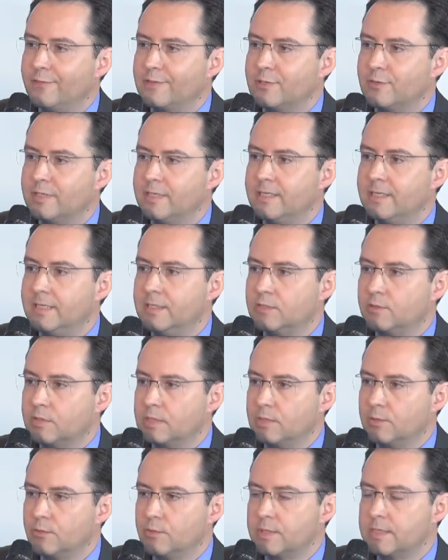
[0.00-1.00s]
so they
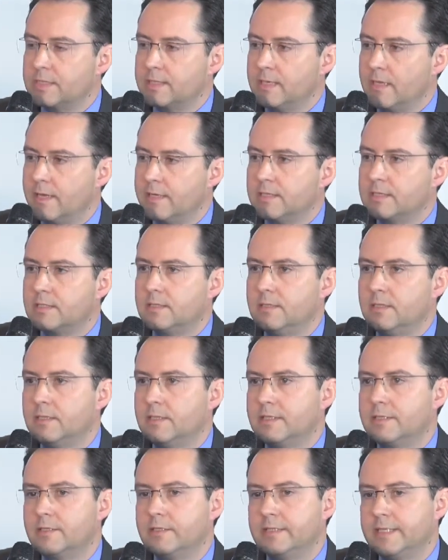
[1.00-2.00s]
introduced last
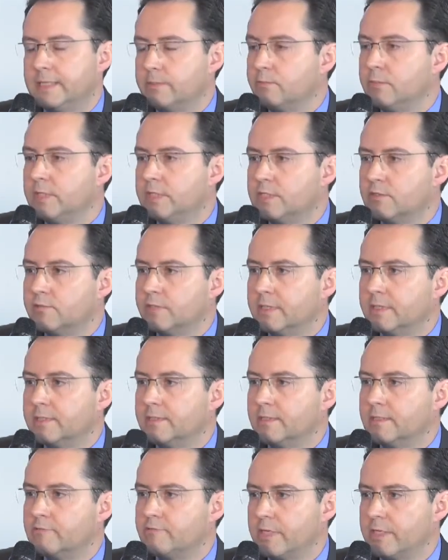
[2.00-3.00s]
year a net metering
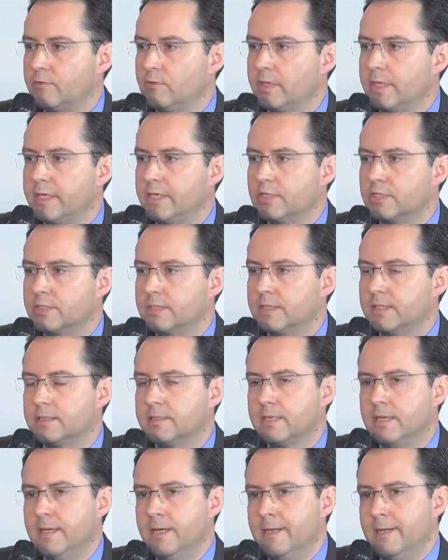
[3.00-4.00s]
regulation, and